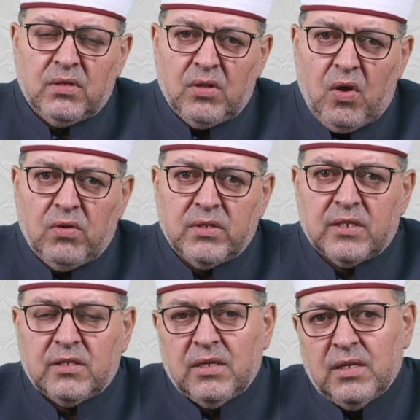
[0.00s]

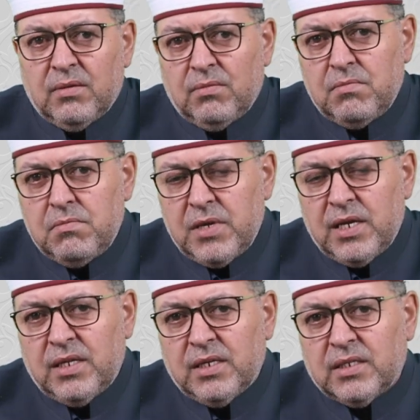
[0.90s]
nuanced
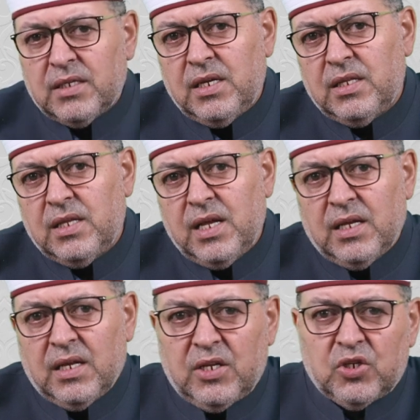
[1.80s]
meanings in
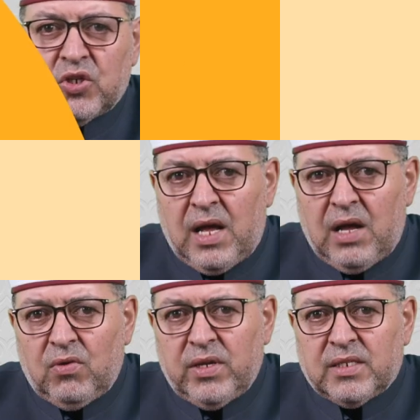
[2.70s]
English.
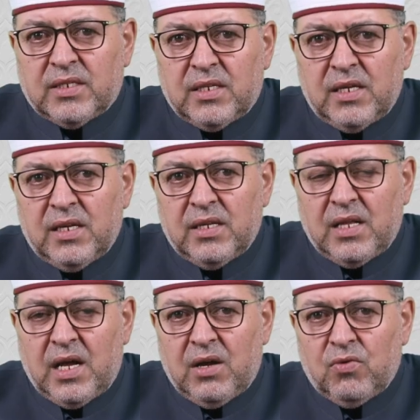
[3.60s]
Now let's see
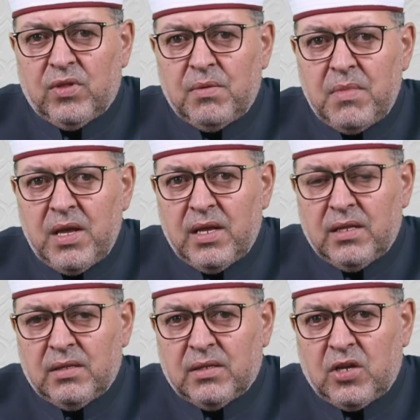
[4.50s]
the
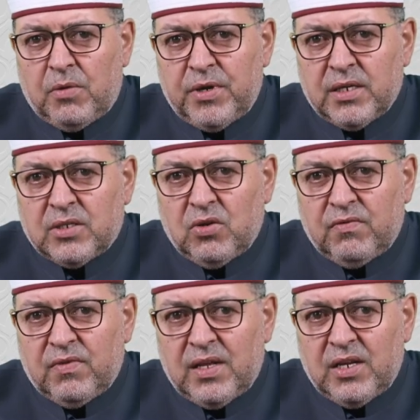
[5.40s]
main topics
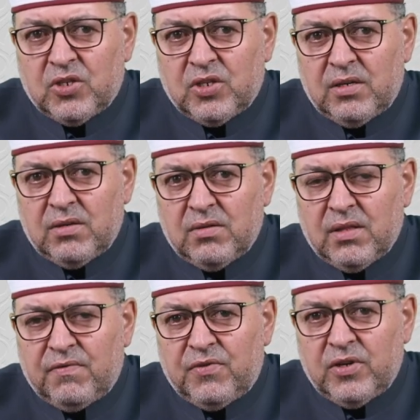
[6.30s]
of the lecture.
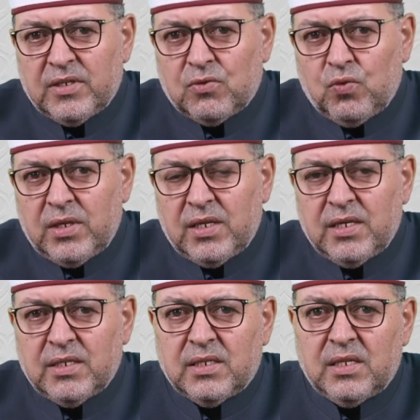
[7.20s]
The first one
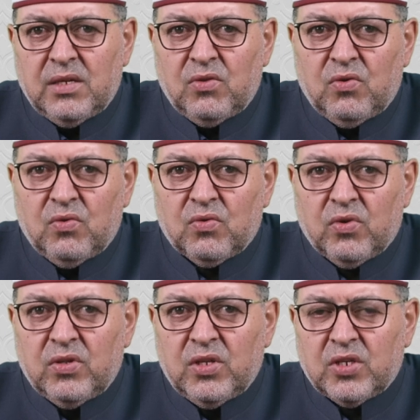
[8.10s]
is
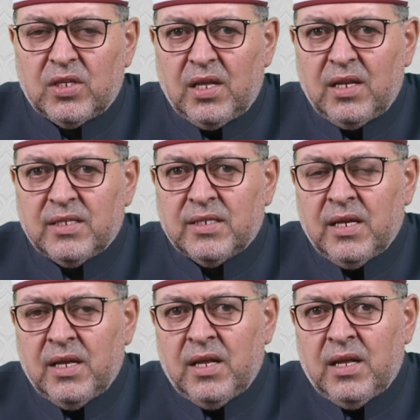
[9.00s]
conditionals,
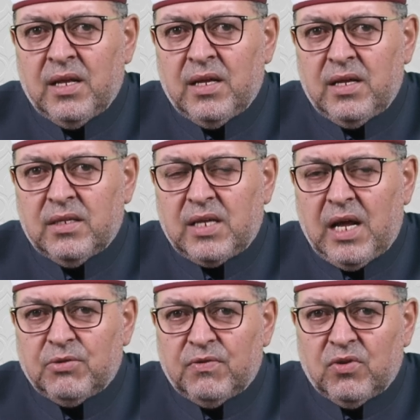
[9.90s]

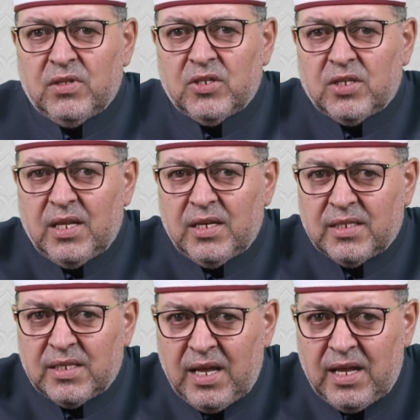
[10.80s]
types of
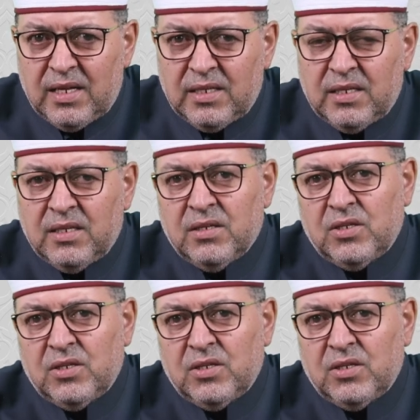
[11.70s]
conditionals, and